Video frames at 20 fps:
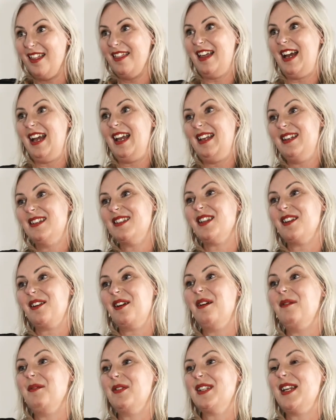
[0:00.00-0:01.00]
that into the
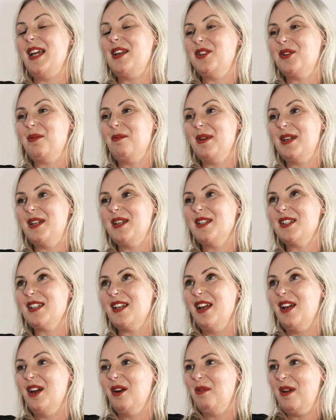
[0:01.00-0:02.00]
conversation because
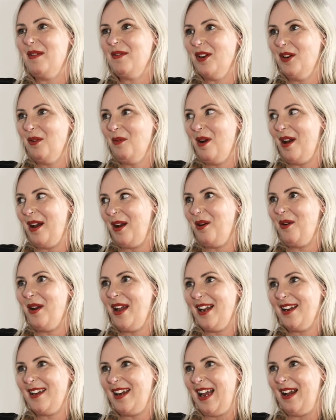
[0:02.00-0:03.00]
we've got to work
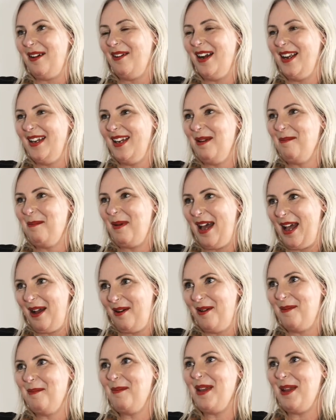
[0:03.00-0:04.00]
quick now. I need
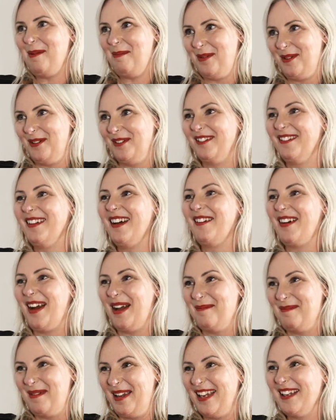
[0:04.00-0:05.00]
power people
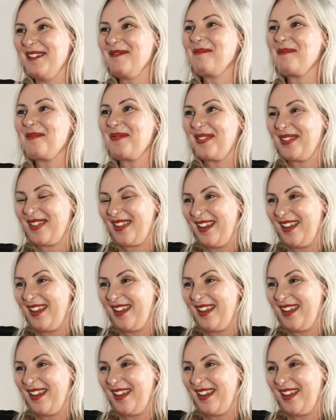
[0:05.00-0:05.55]
around me. Yeah.